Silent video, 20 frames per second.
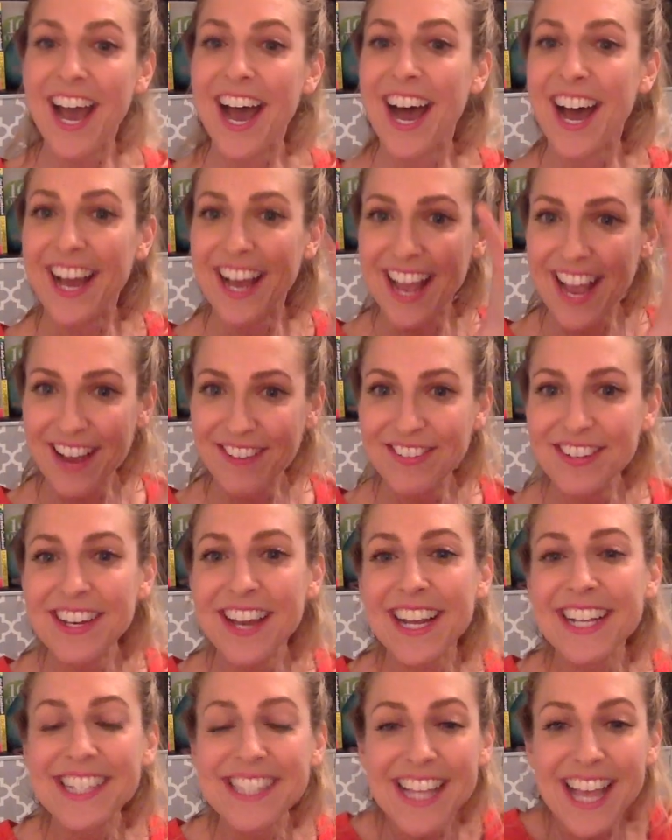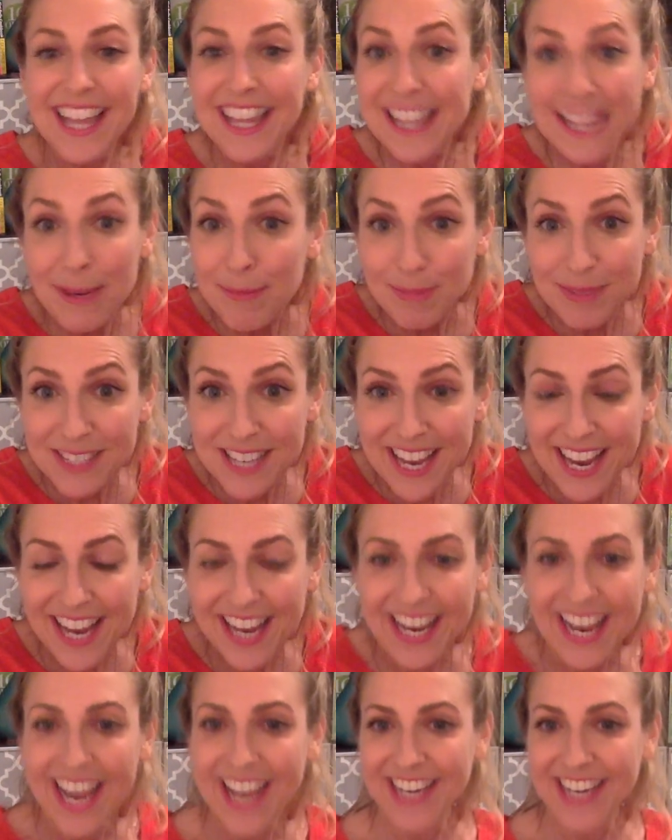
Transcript: Have a nice leap day,